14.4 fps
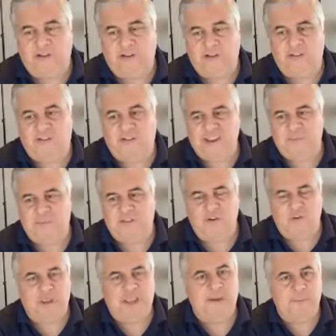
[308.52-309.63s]
seem to
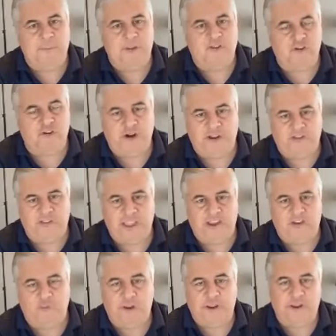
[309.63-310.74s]
hit a maturity
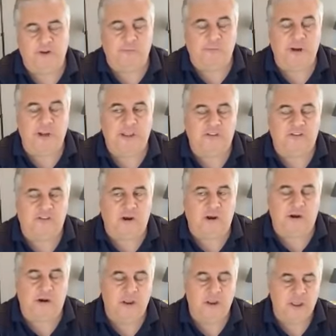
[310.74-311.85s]
stage where you can really
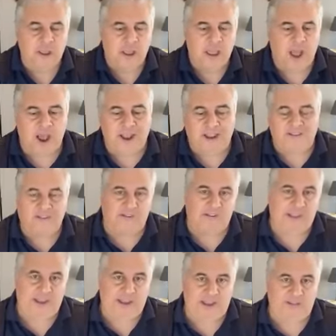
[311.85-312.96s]
start
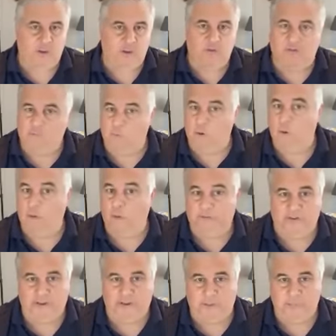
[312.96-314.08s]
isolating those roles a
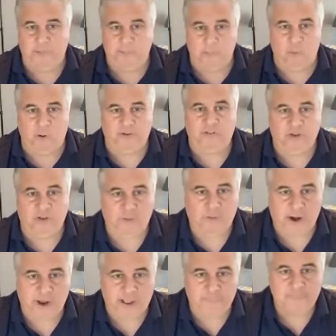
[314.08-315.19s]
little bit more so,
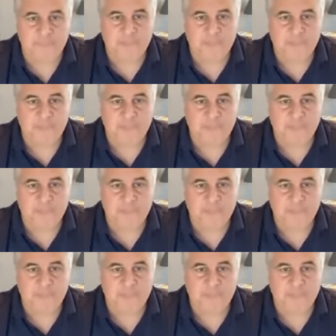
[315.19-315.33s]
right?